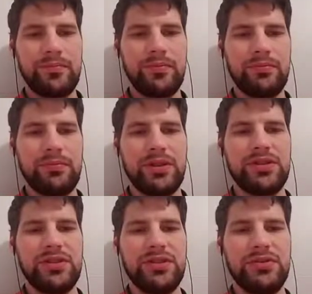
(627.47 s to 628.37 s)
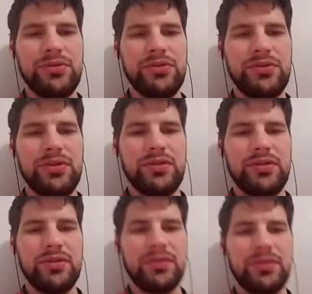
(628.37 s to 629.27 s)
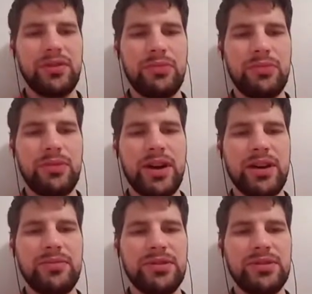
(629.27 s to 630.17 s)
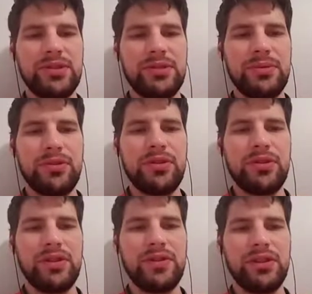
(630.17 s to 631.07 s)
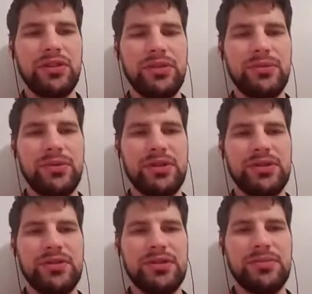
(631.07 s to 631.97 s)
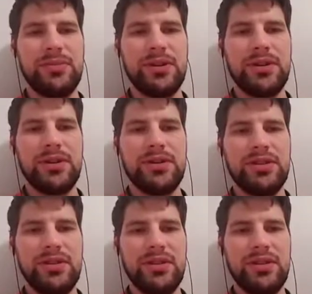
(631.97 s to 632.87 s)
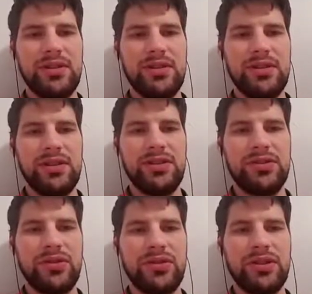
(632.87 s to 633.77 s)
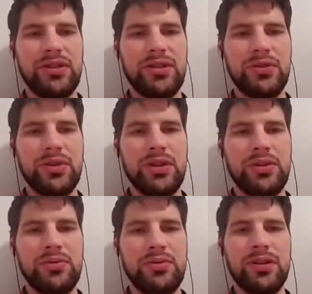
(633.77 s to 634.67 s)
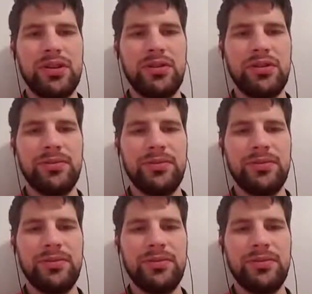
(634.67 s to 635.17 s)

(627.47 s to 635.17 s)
But this huge army at the bottom is going to be more than enough to clean up the rest of this base. And he's still got the queen with a healer.